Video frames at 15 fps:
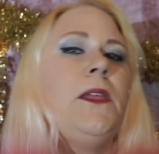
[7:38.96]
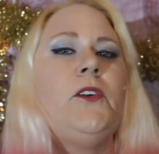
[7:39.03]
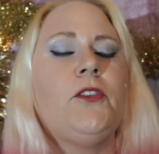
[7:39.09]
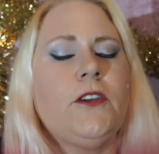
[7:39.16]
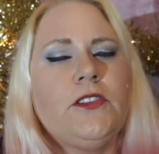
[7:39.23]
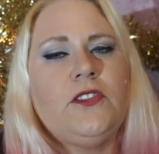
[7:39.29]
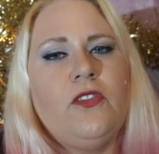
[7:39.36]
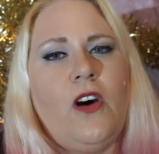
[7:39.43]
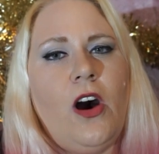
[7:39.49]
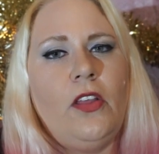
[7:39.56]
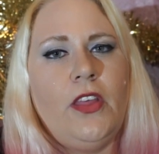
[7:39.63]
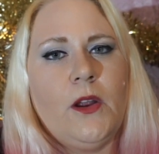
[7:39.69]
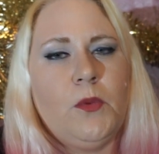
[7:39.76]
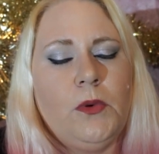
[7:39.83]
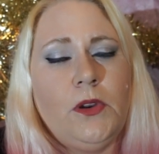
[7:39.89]
first of all,
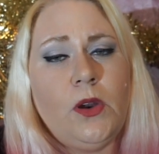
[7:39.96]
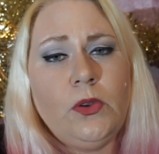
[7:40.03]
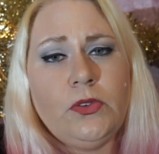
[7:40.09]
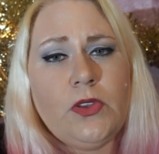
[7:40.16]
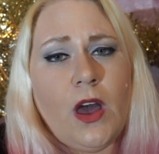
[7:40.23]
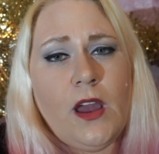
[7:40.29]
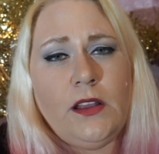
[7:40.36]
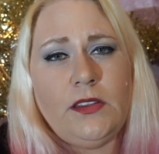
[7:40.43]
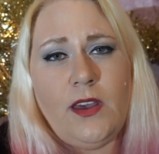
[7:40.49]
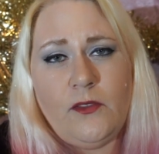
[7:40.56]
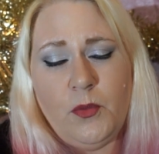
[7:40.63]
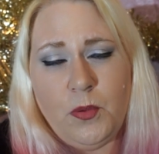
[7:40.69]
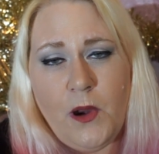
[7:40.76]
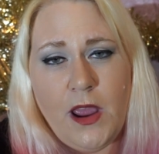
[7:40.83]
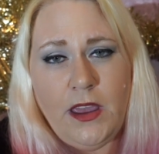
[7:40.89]
there were no signs of
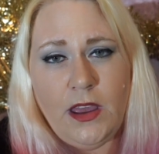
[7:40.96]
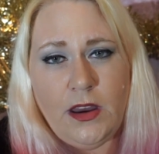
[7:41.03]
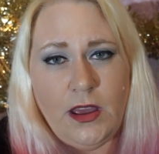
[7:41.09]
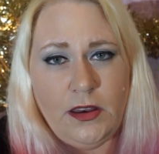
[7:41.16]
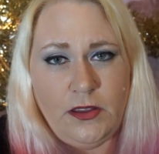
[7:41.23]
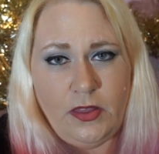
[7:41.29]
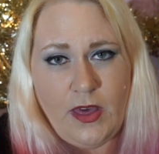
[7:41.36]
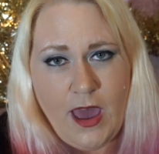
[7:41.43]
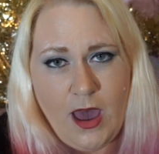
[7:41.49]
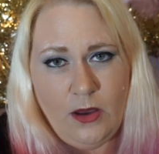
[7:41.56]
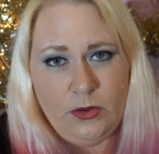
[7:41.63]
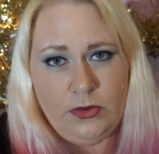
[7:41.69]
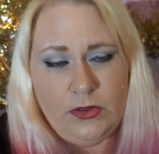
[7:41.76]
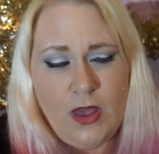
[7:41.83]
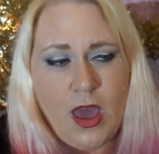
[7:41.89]
a break-in into the
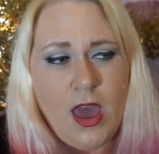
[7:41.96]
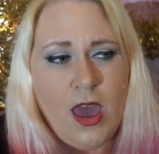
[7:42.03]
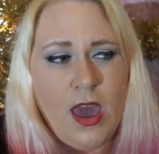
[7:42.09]
house.